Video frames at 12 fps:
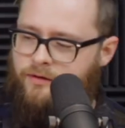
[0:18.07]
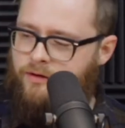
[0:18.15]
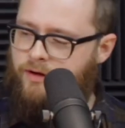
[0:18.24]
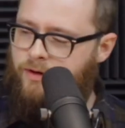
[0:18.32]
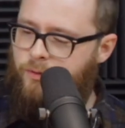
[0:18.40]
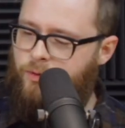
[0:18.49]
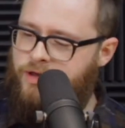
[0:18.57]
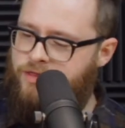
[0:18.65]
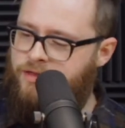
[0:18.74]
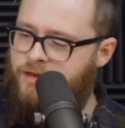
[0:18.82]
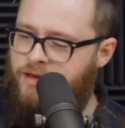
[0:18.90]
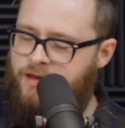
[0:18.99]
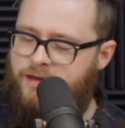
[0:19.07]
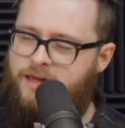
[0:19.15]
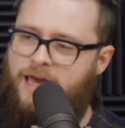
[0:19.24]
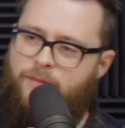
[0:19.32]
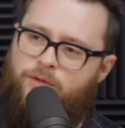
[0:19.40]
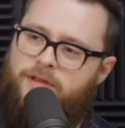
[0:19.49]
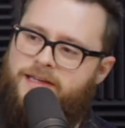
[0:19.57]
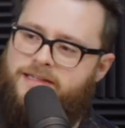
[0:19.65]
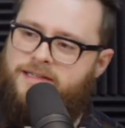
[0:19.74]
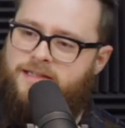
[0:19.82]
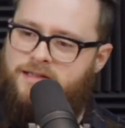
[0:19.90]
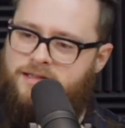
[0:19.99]
uh, with game
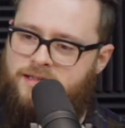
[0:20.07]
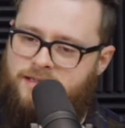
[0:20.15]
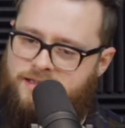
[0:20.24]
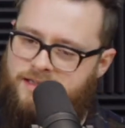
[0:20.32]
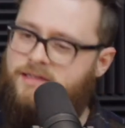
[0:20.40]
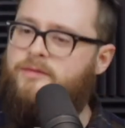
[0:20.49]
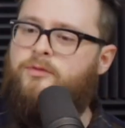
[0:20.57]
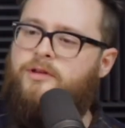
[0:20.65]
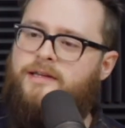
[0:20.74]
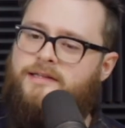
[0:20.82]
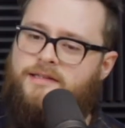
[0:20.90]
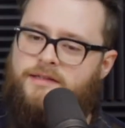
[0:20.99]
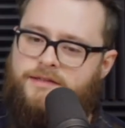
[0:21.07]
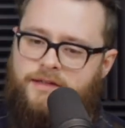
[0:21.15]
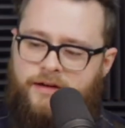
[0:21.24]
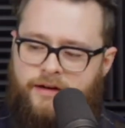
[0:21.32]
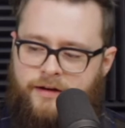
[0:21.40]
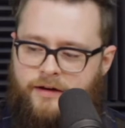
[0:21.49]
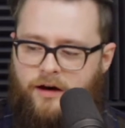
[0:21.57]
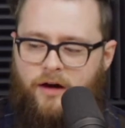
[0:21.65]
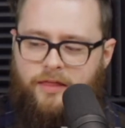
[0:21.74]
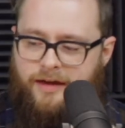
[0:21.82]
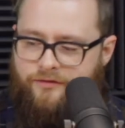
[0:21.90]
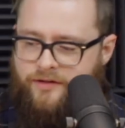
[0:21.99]
releases, system releases,
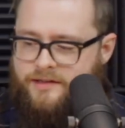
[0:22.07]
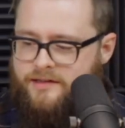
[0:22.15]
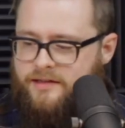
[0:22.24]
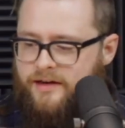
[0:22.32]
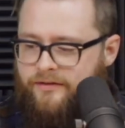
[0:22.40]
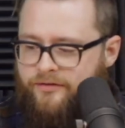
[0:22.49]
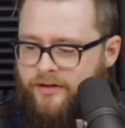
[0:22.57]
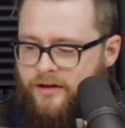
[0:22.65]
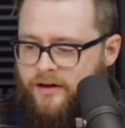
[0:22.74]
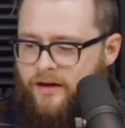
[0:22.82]
all that fun stuff.